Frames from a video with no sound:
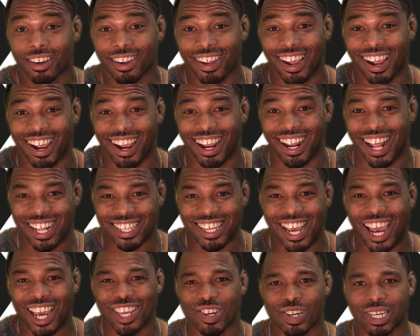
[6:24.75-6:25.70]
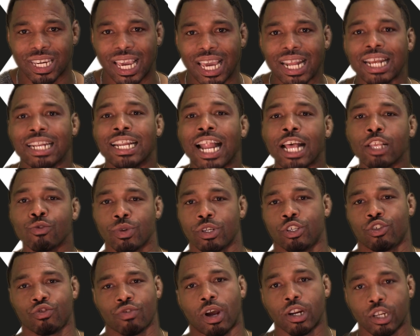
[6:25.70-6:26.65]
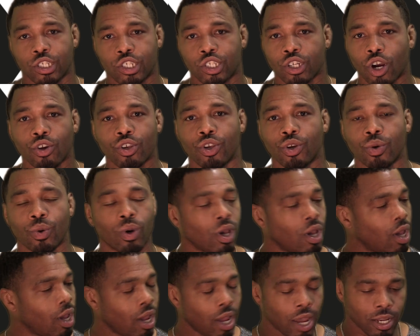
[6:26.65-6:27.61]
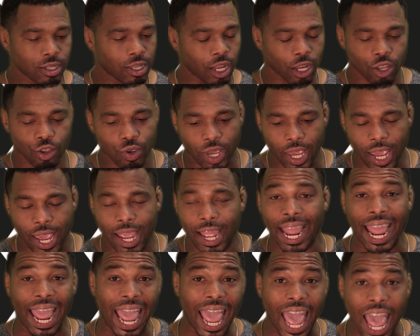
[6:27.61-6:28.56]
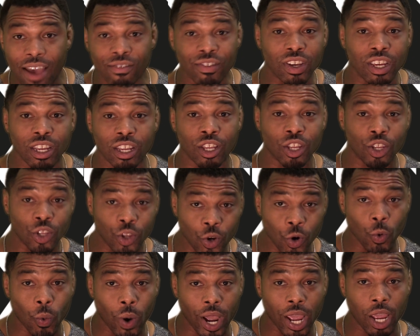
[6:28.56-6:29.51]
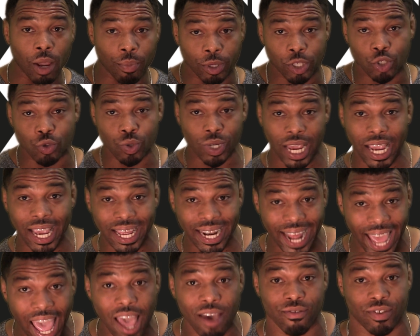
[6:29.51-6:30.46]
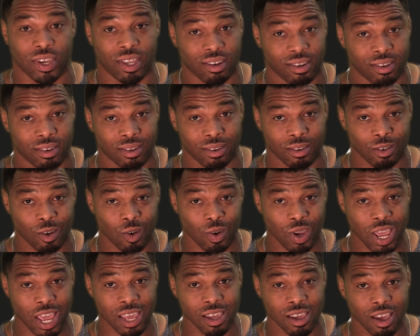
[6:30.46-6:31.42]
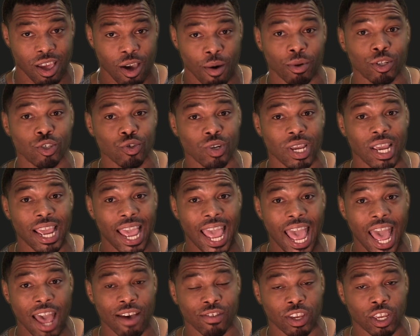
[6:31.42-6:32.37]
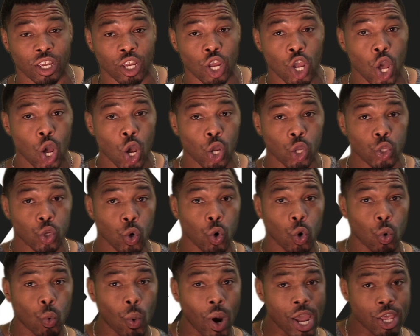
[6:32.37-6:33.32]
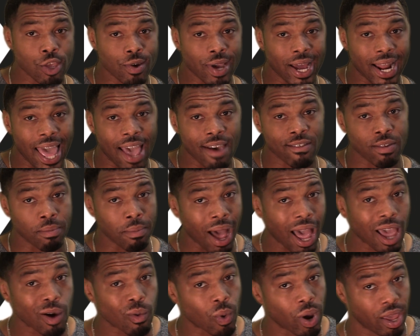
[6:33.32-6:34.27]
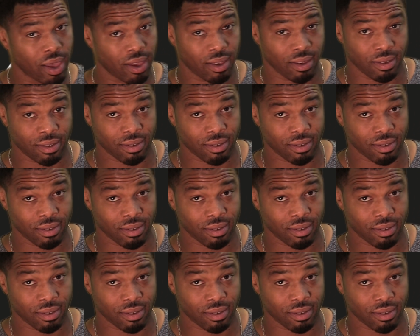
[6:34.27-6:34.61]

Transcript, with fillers: that's how you get it, and that's what he's trying to show you. It's like you can't have it your way, but you can have it. Okay, but you can't have it your way. You got to have it my way.